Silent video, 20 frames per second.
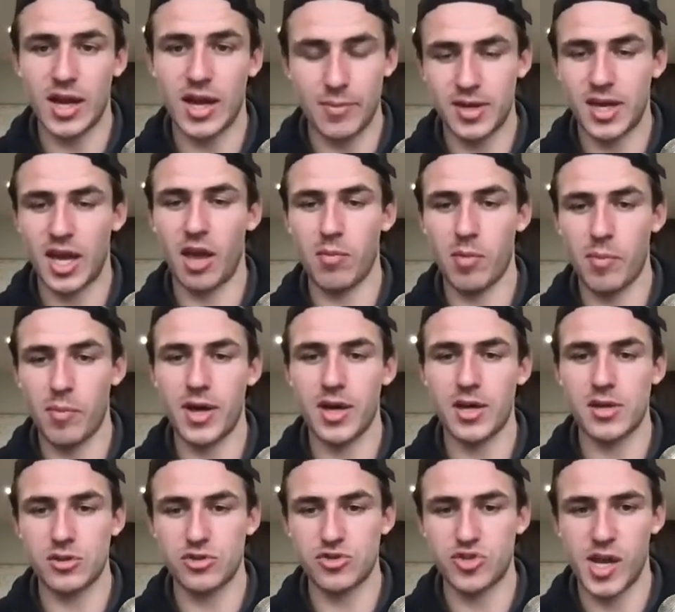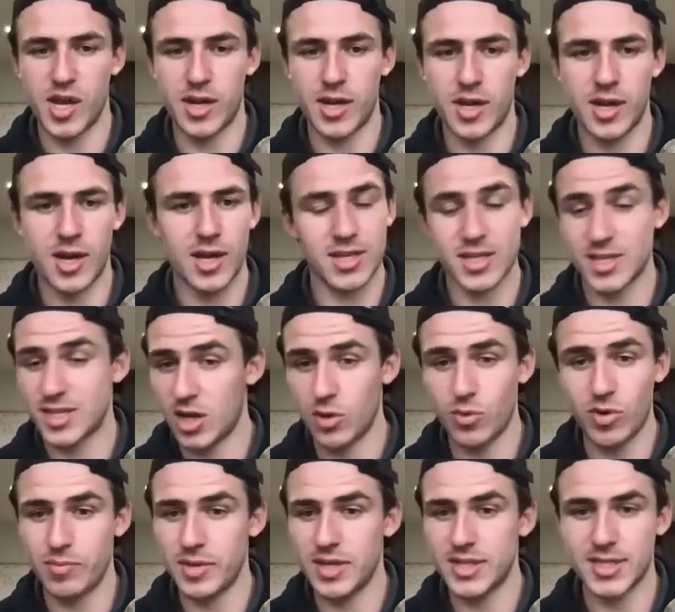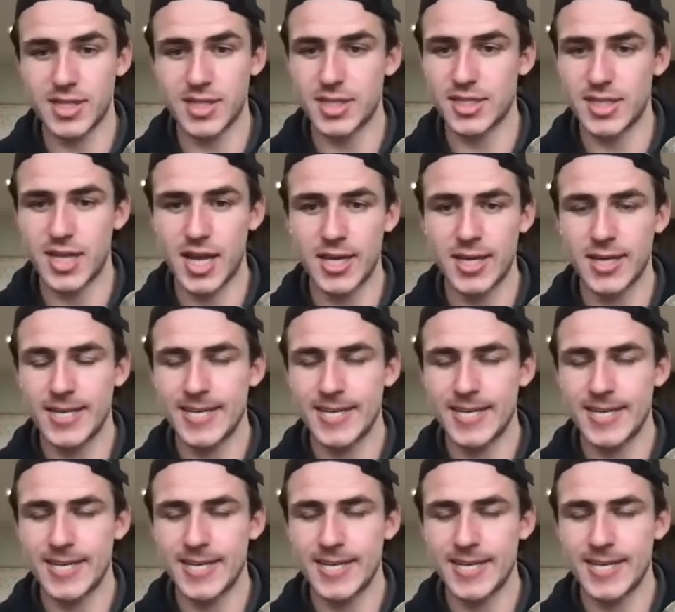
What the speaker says: I became a personal trainer and are still with me to this day.